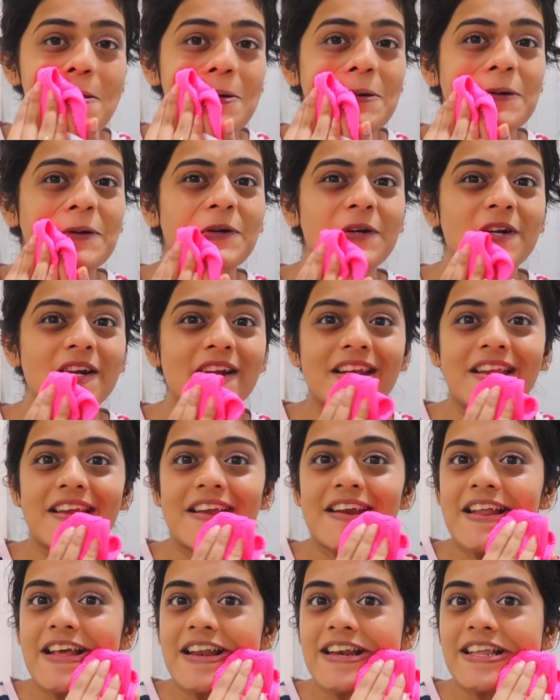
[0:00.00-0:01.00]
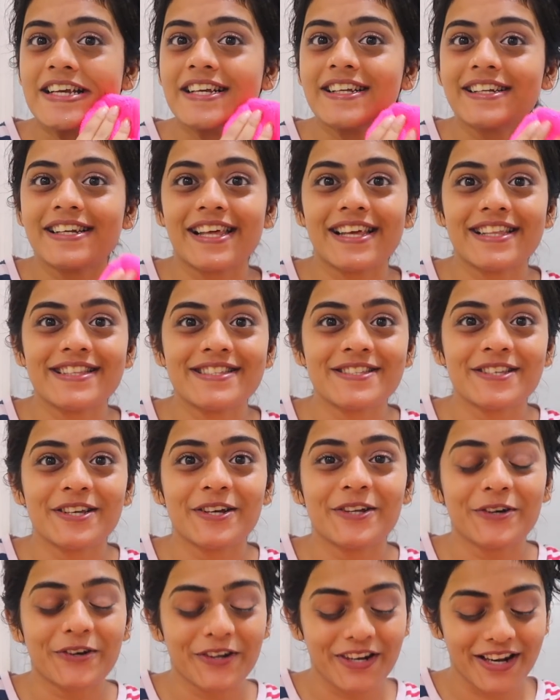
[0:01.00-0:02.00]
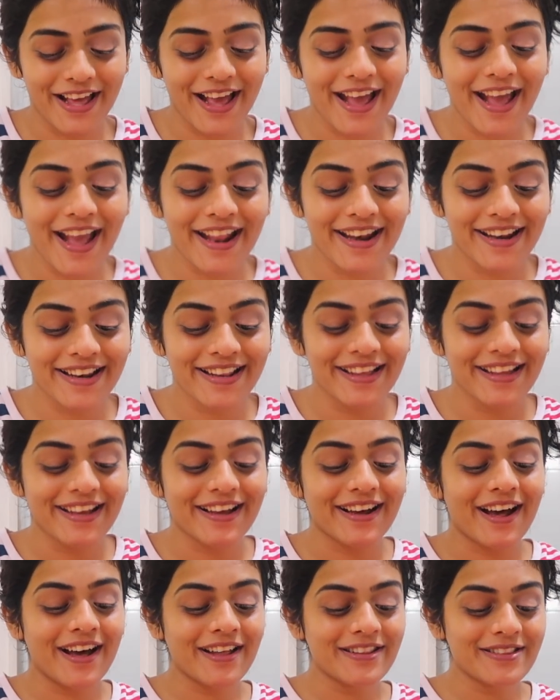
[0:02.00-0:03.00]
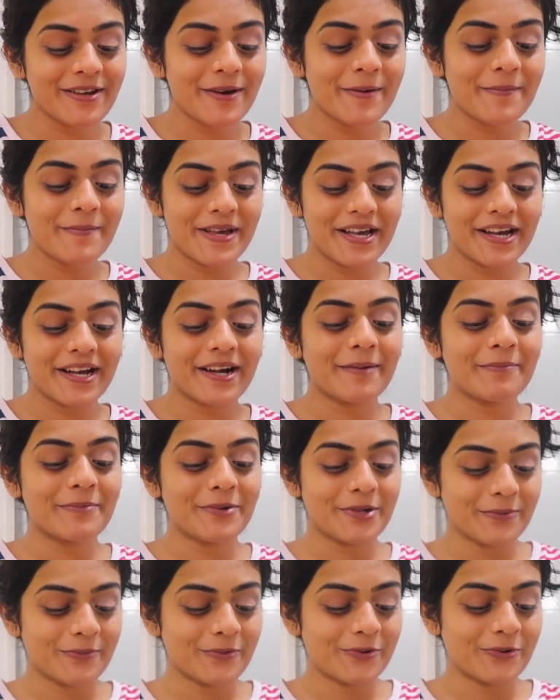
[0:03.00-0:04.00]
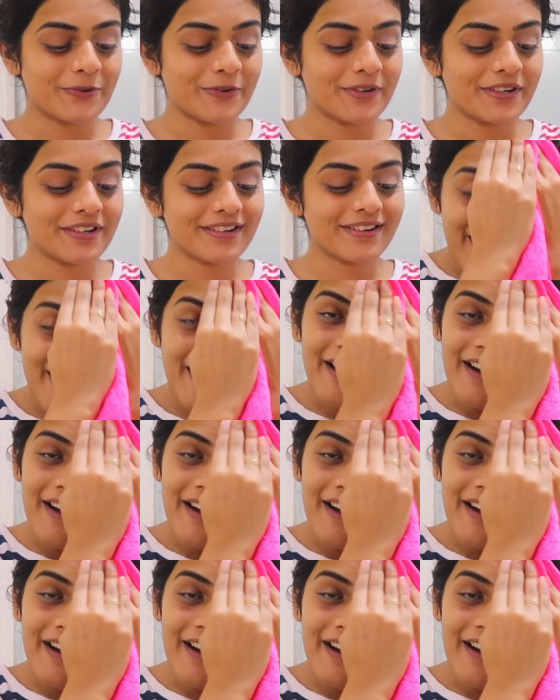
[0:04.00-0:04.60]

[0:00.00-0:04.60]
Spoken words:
You don't need any cleanser or any other makeup remover.